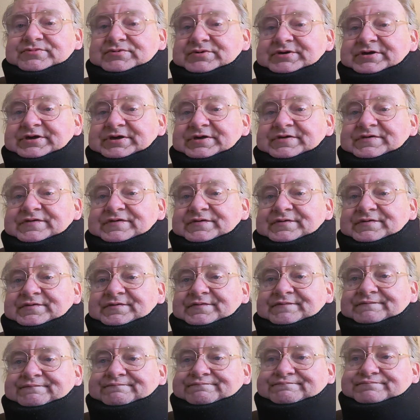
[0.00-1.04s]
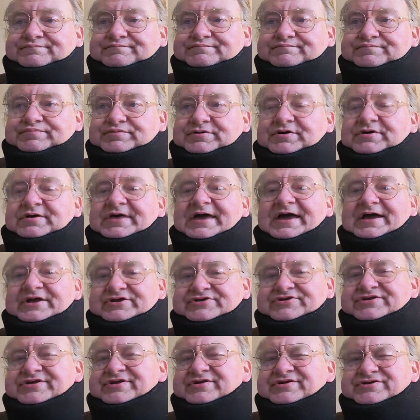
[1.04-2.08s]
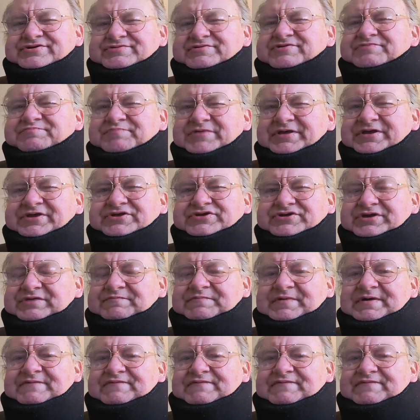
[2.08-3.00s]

Okay, so, well, actually, they're just plain cheap.